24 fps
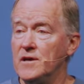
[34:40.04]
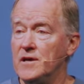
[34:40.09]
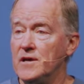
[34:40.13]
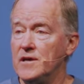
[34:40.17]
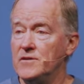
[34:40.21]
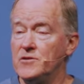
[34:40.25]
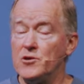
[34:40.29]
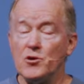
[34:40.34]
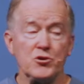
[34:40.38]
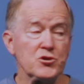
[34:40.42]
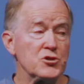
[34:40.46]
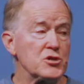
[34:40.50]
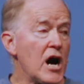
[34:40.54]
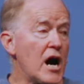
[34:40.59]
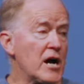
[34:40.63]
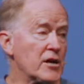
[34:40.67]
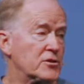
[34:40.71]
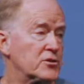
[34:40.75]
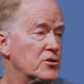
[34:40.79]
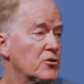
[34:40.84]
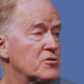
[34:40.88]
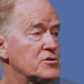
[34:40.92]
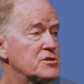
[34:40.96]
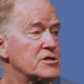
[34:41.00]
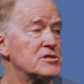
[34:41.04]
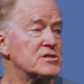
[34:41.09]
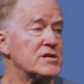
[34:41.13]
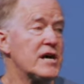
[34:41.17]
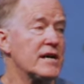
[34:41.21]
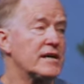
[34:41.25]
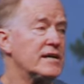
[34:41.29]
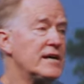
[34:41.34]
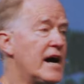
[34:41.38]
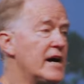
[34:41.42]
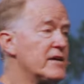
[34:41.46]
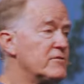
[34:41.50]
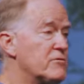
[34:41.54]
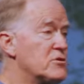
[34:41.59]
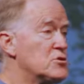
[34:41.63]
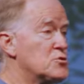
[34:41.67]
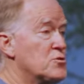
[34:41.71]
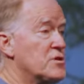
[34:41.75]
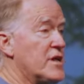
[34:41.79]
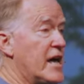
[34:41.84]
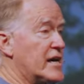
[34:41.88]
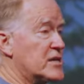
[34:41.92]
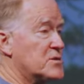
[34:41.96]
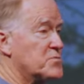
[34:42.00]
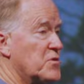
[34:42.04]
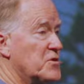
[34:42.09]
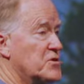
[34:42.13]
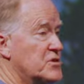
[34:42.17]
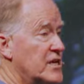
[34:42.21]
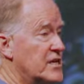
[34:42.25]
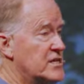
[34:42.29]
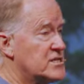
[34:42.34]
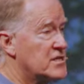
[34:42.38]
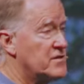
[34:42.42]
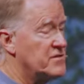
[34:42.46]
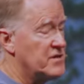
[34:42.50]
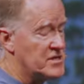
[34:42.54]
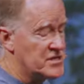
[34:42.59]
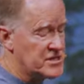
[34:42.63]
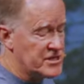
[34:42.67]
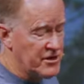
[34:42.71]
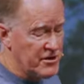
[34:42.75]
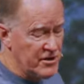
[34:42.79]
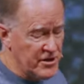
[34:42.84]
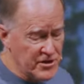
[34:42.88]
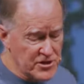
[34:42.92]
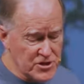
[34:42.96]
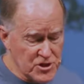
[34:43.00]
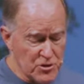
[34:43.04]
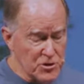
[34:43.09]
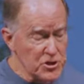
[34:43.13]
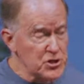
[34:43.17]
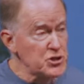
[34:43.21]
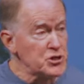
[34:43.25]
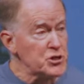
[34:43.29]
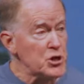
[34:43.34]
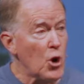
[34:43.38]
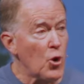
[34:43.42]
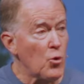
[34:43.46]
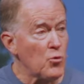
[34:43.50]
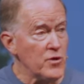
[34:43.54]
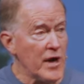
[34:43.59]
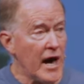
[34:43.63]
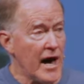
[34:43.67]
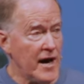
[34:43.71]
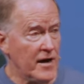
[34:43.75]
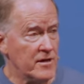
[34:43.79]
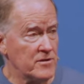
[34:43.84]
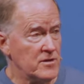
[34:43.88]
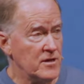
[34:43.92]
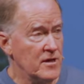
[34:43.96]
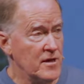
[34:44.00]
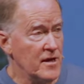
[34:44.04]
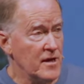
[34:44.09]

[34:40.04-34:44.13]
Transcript: There are doctors and psychiatrists with expertise in this area. So just know that.